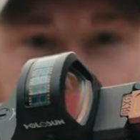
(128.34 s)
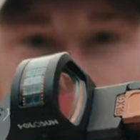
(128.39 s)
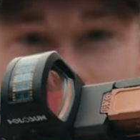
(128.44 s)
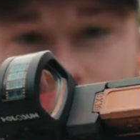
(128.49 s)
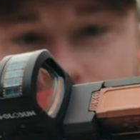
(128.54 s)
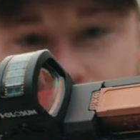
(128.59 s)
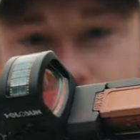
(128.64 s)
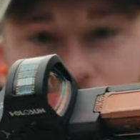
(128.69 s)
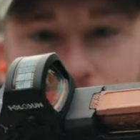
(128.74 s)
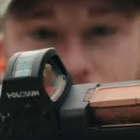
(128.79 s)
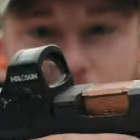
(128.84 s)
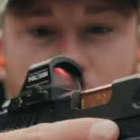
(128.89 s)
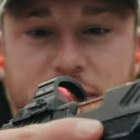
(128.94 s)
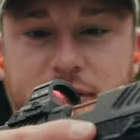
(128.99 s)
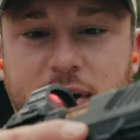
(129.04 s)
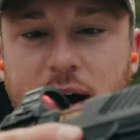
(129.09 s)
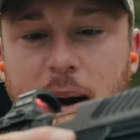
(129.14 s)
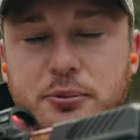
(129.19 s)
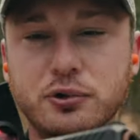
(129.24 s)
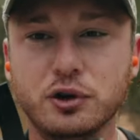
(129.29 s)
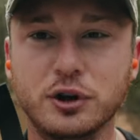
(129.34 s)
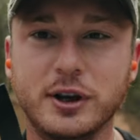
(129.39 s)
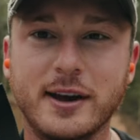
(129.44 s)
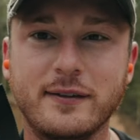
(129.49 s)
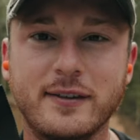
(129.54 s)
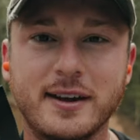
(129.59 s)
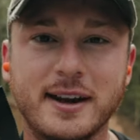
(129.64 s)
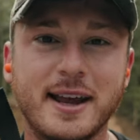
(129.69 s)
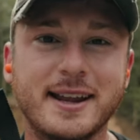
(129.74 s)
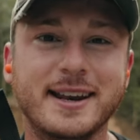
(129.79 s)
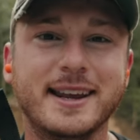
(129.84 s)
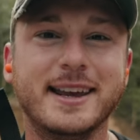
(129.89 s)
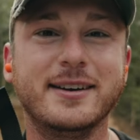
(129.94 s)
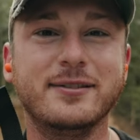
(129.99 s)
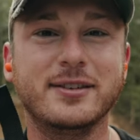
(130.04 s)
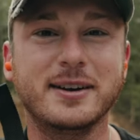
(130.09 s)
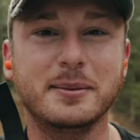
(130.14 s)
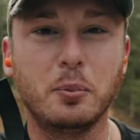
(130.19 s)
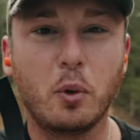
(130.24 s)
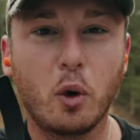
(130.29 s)
panels on top to give it an
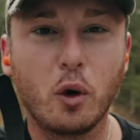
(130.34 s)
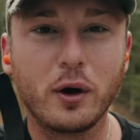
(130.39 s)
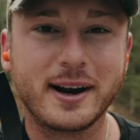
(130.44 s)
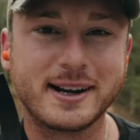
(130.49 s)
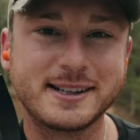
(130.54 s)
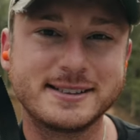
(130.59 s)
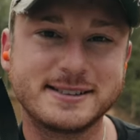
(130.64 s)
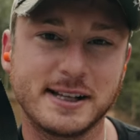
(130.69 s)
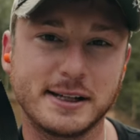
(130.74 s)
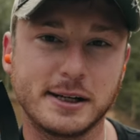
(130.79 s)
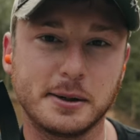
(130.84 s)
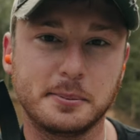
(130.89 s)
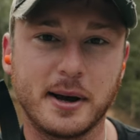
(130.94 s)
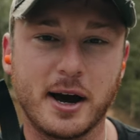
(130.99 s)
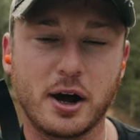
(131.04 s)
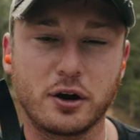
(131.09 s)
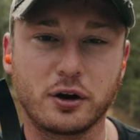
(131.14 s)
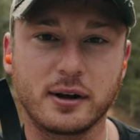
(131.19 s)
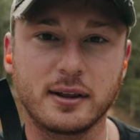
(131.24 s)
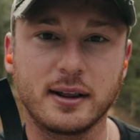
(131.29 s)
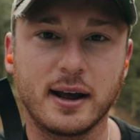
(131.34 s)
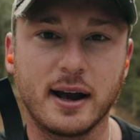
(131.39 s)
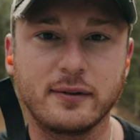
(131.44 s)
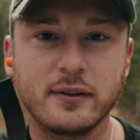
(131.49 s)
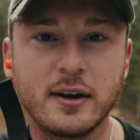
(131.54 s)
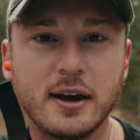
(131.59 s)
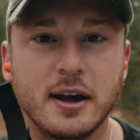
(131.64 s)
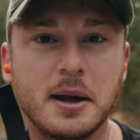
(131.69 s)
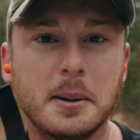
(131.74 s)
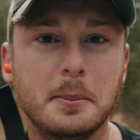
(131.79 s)
even more extended battery life,